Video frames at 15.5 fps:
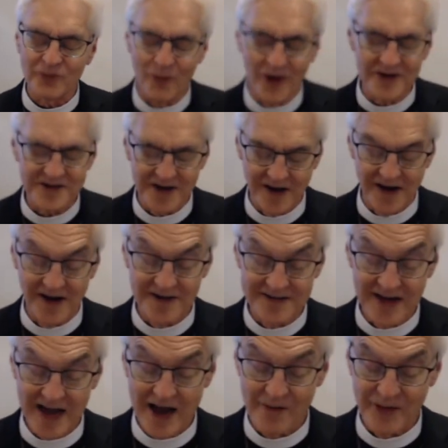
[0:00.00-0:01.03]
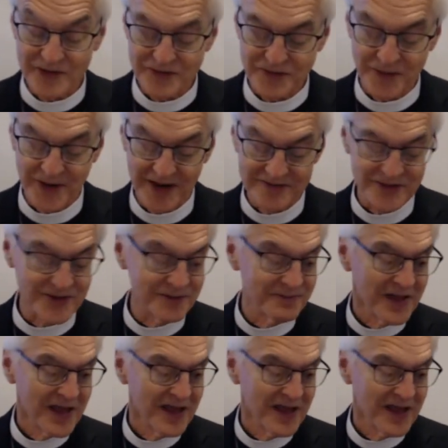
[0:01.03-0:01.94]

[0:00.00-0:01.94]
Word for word: one God, now and forever.